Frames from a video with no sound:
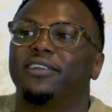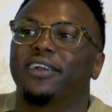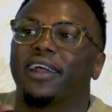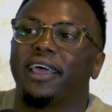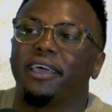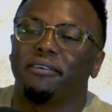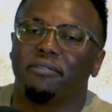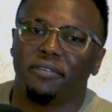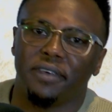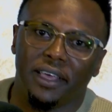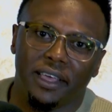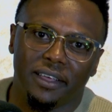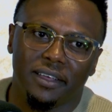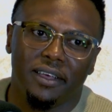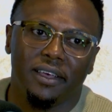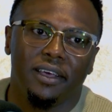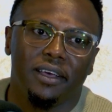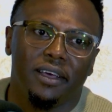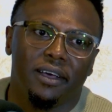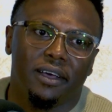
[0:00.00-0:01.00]
driving
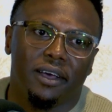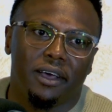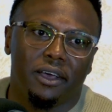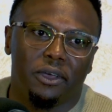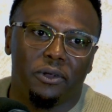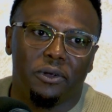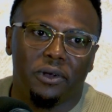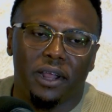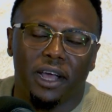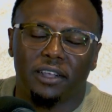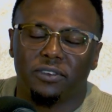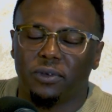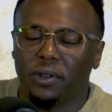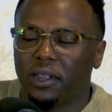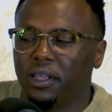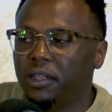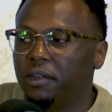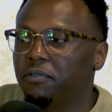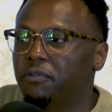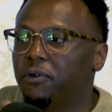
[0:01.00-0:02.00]
uh, you're not
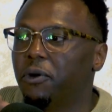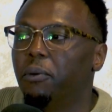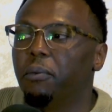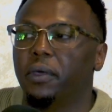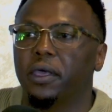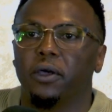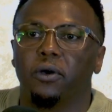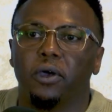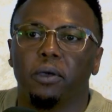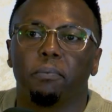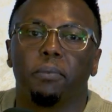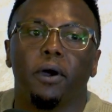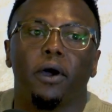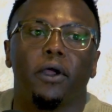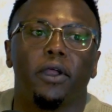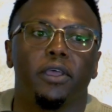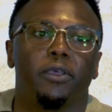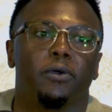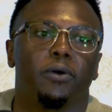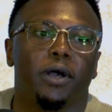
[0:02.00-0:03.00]
actually informing or
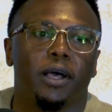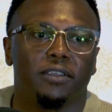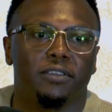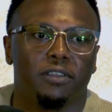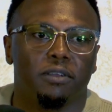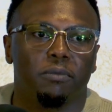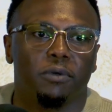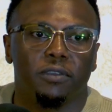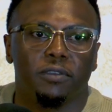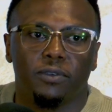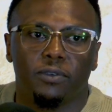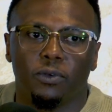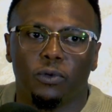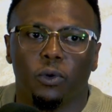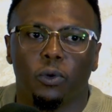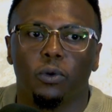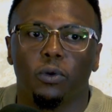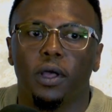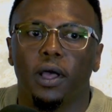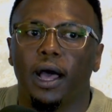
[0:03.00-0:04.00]
empowering your customers to
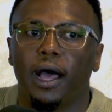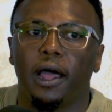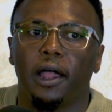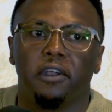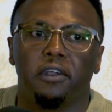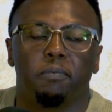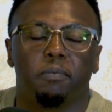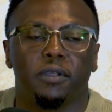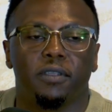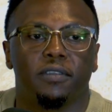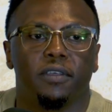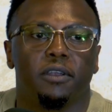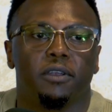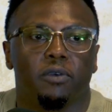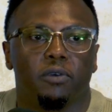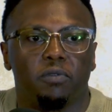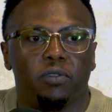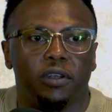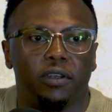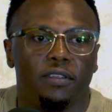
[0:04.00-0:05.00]
know 100%
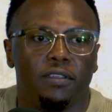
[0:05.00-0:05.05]
of the